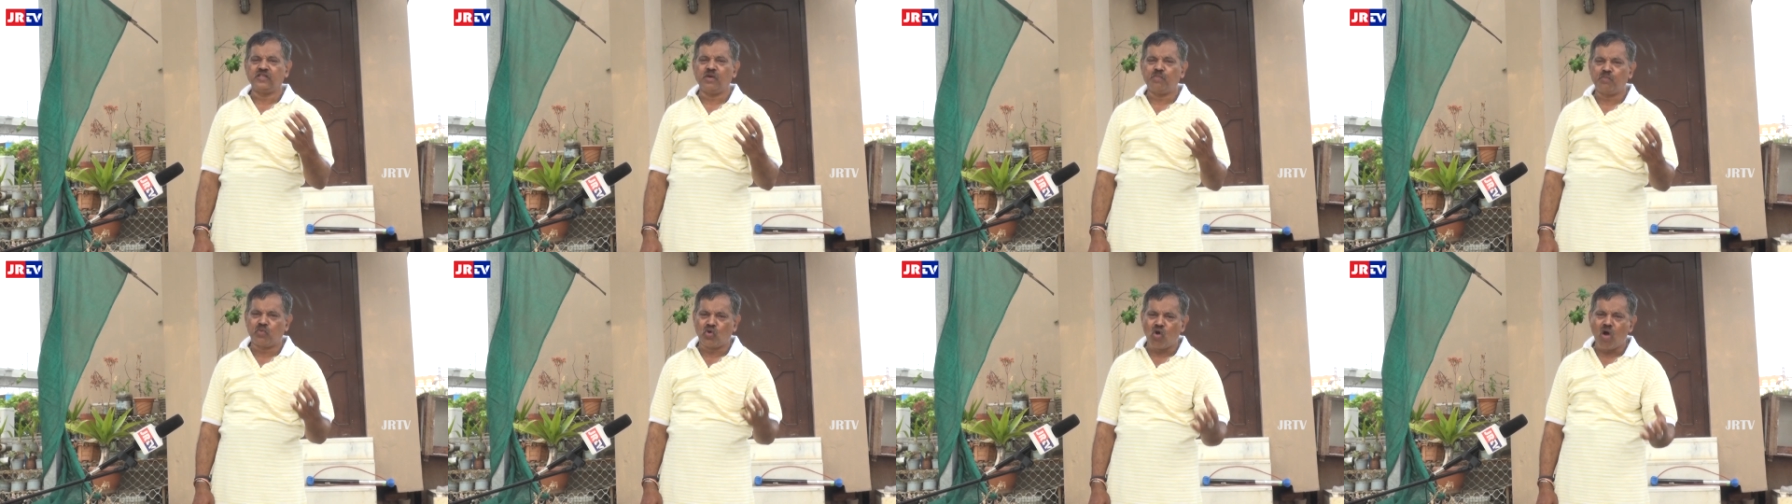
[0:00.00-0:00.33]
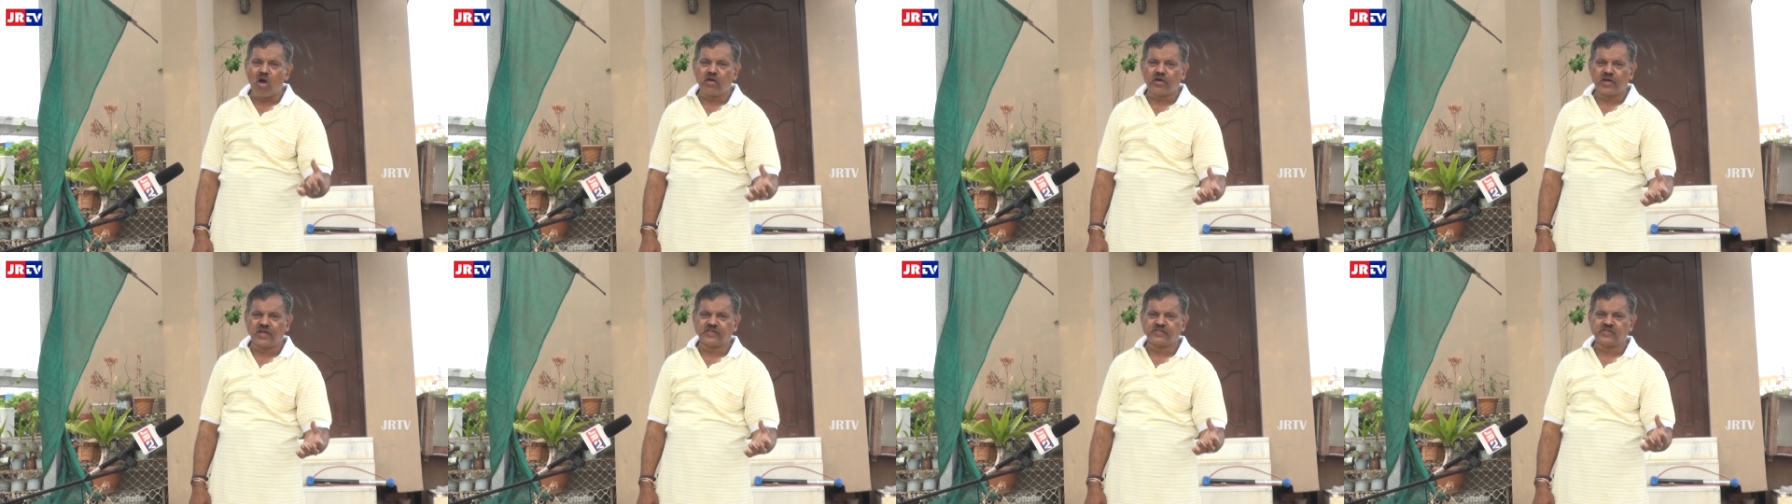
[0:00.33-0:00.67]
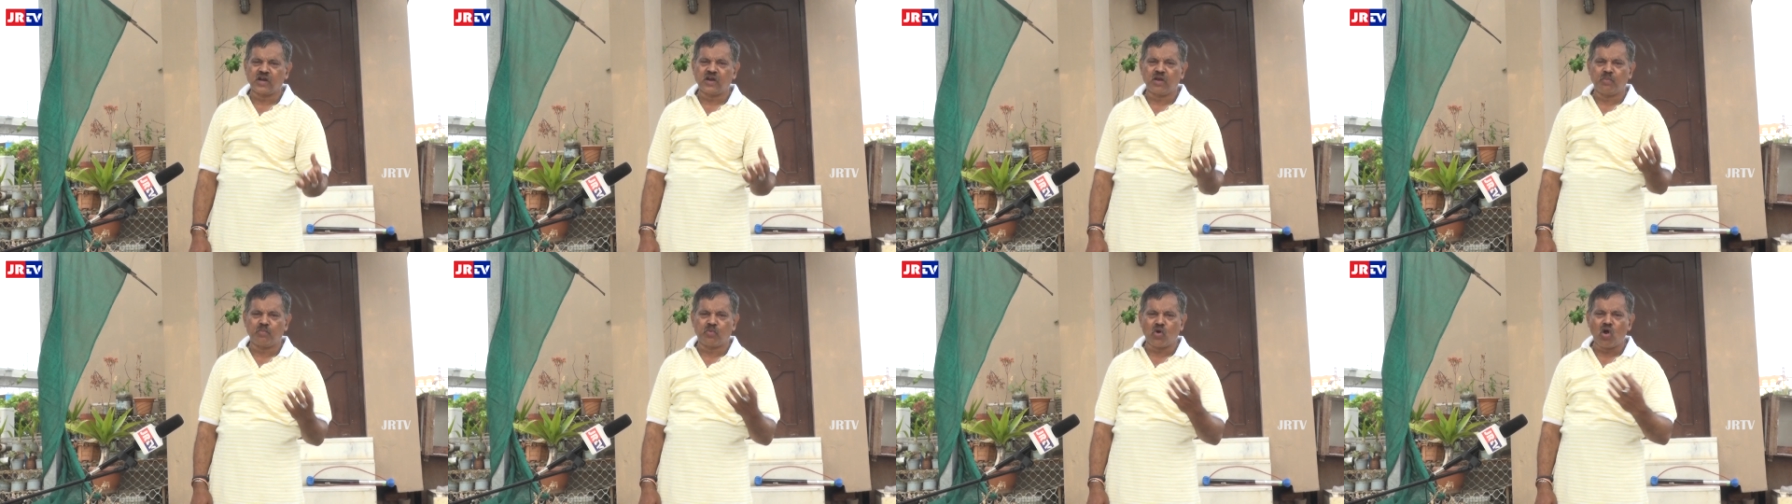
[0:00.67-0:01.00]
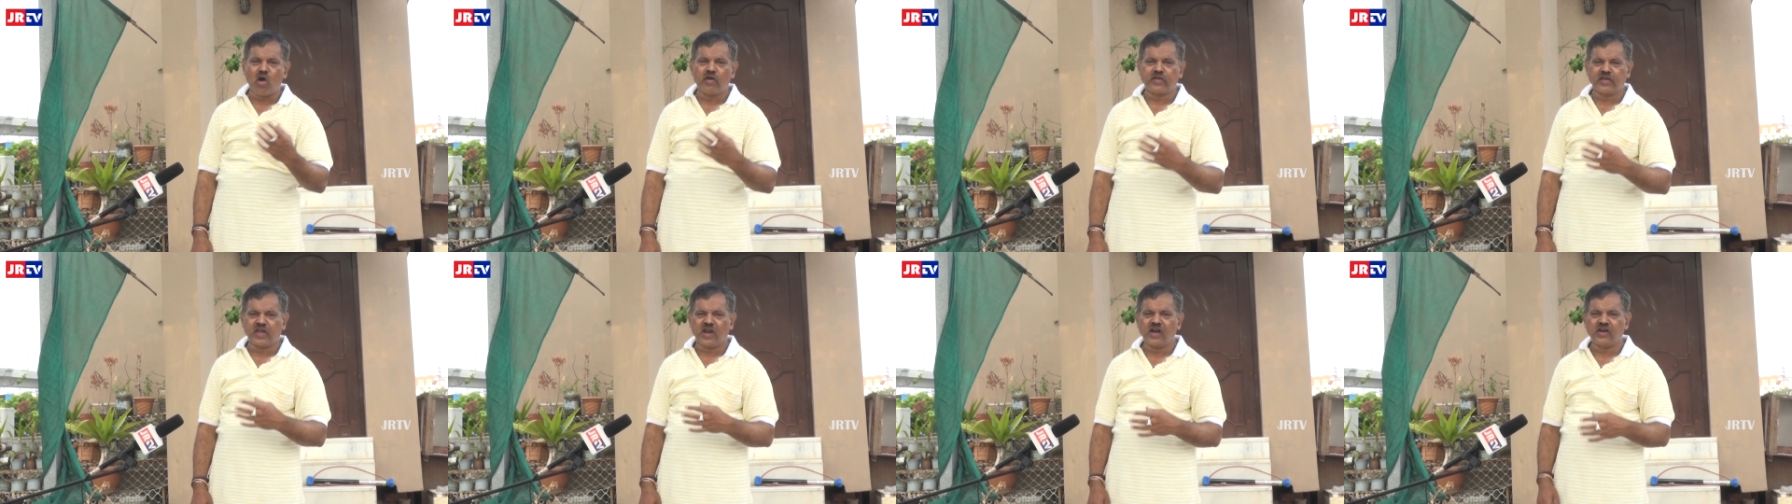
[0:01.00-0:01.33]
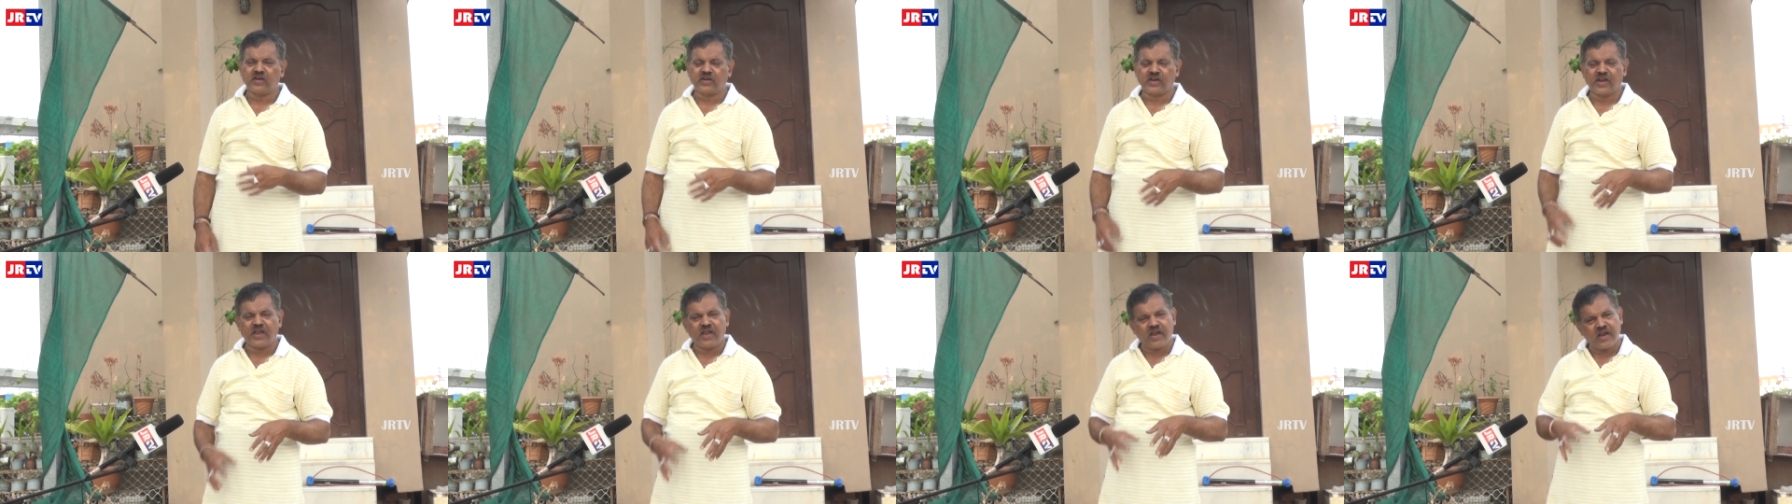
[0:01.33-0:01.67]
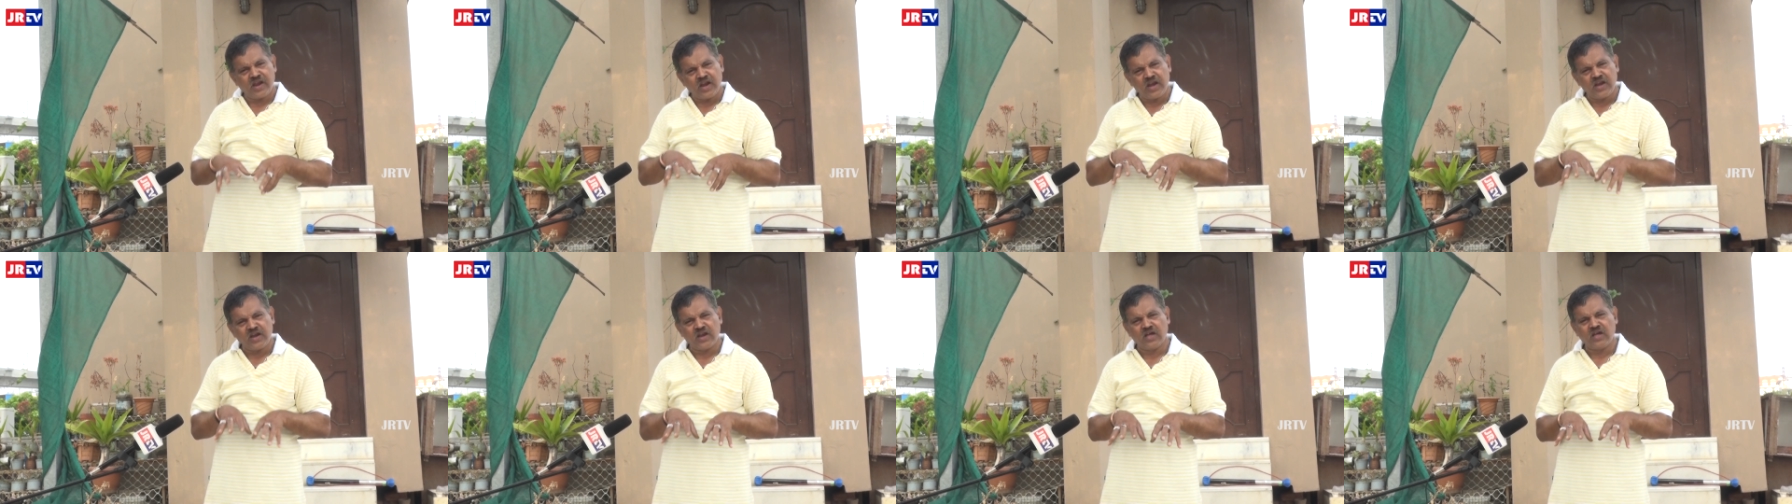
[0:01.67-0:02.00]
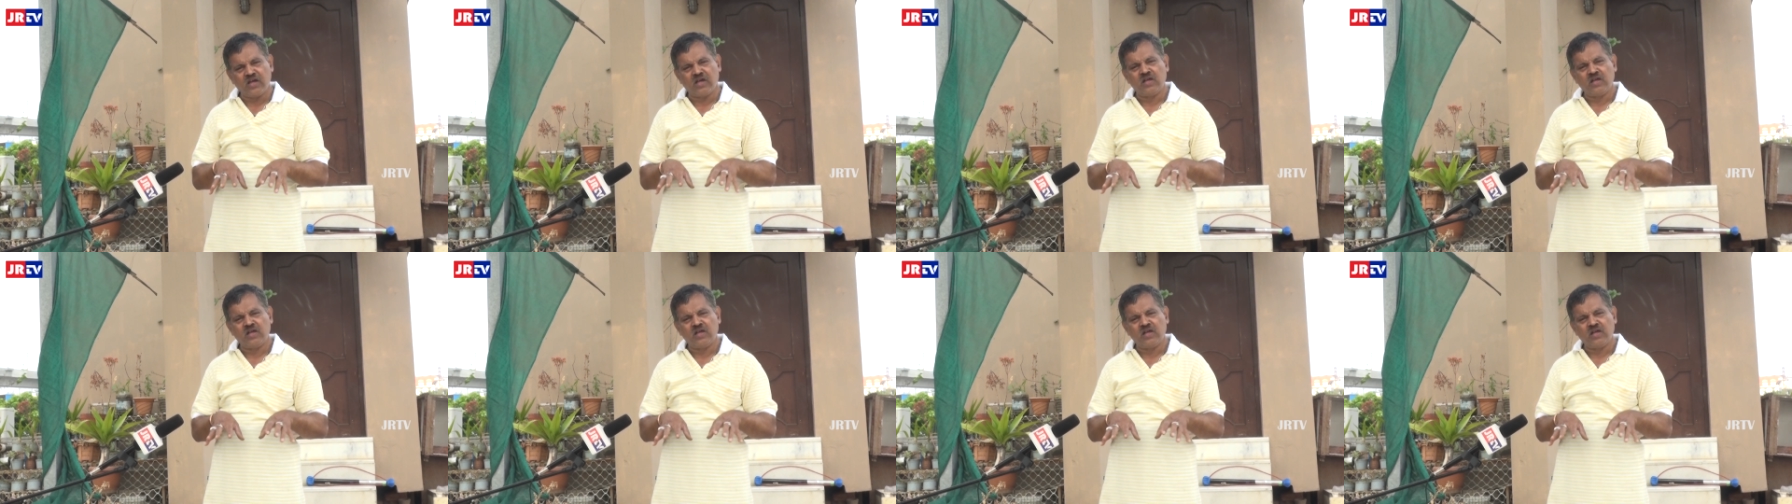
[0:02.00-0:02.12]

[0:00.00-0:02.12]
the bronchus and the bronchial tree, in